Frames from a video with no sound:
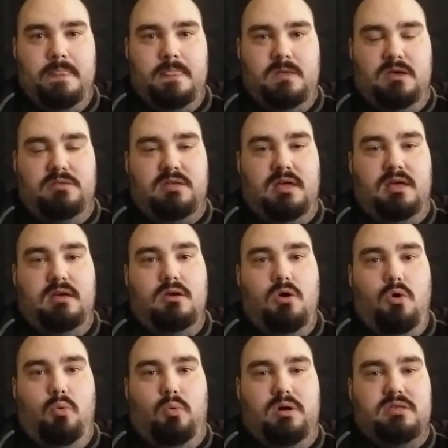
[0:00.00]
You see,
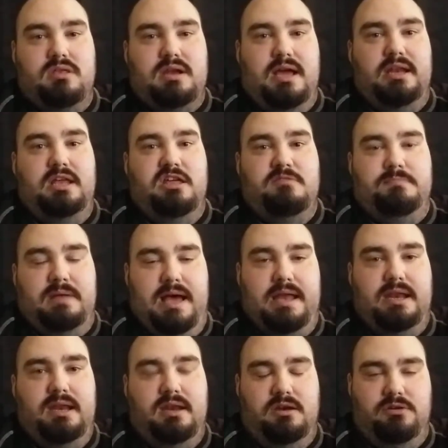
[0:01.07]
once an idea is
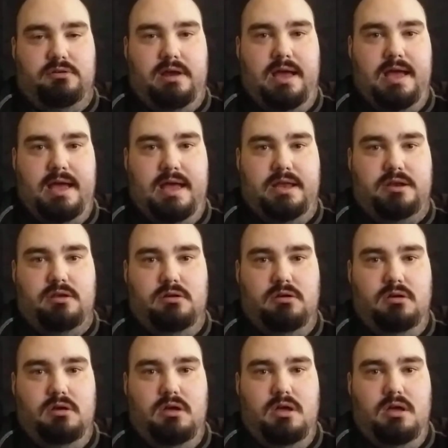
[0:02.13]
planted in your head,
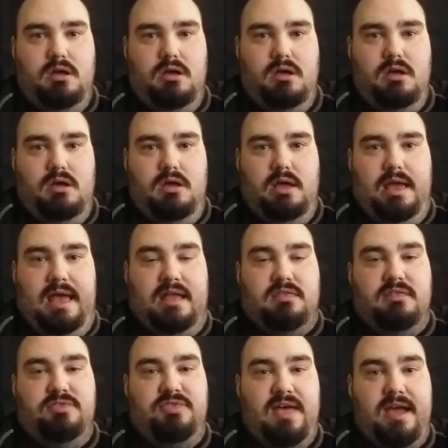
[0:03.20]

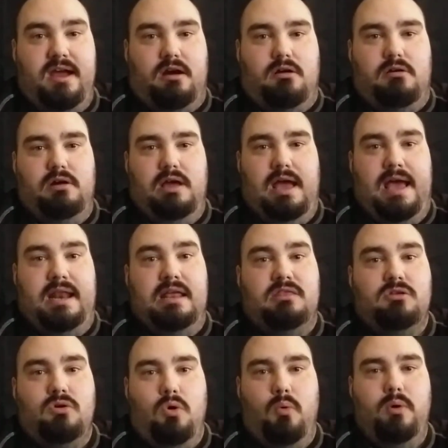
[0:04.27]
it's there and it's
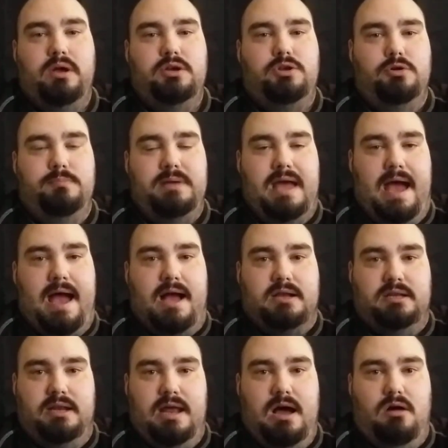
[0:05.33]
going to be
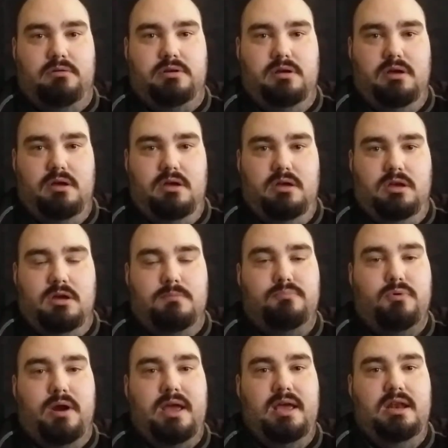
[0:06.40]
acted out. Your
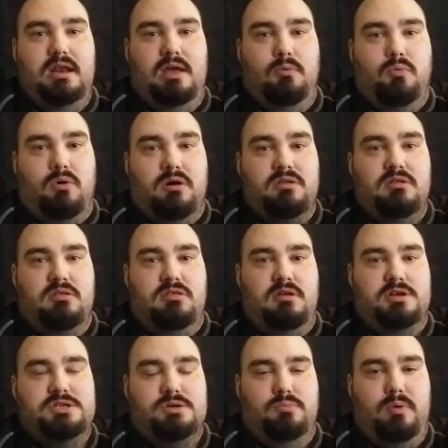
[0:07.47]
brain works in
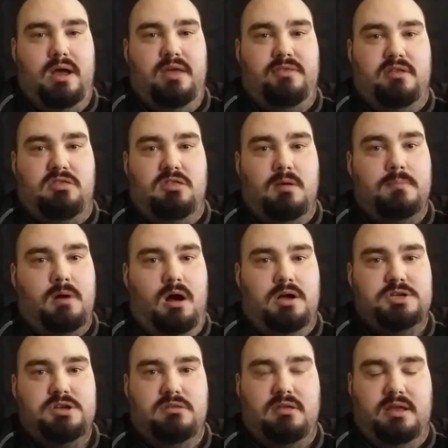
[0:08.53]
such a way that
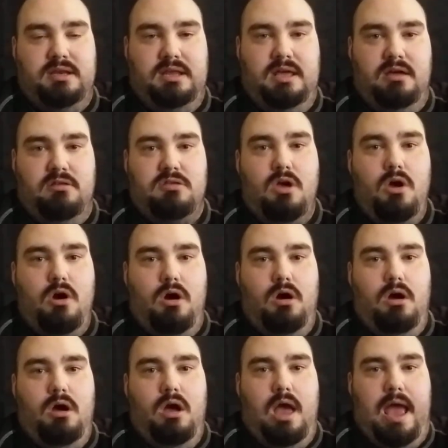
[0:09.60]
subconscious ideas
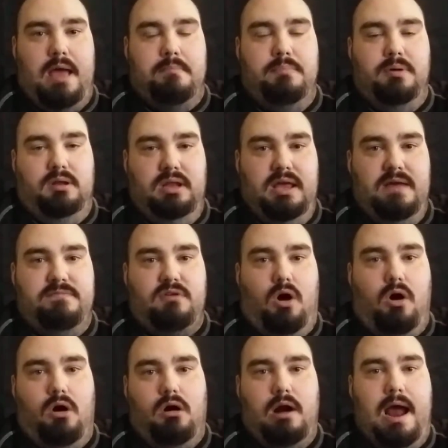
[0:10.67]
and beliefs
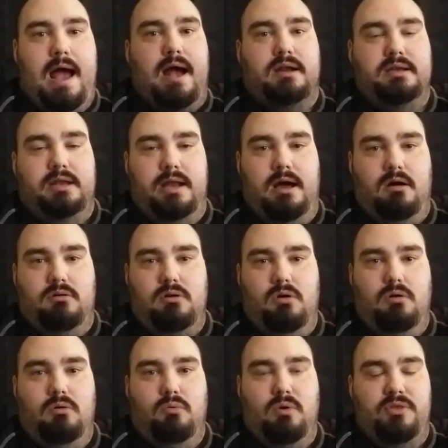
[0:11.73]
are acted out,
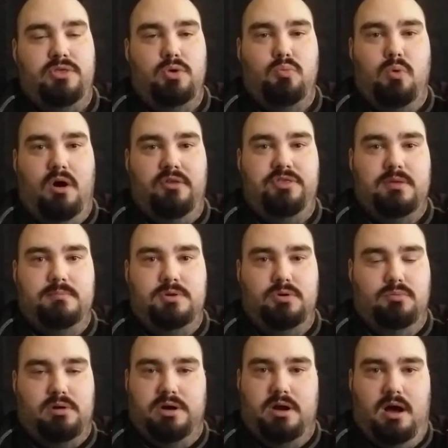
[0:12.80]
whether you want them to
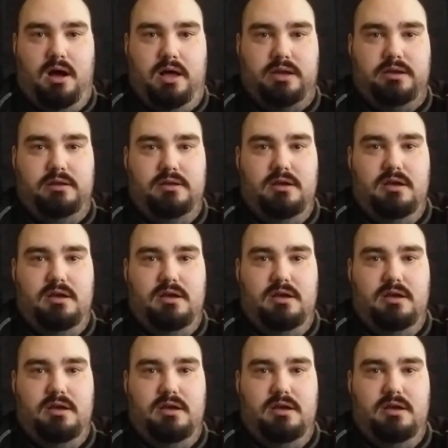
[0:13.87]
or not.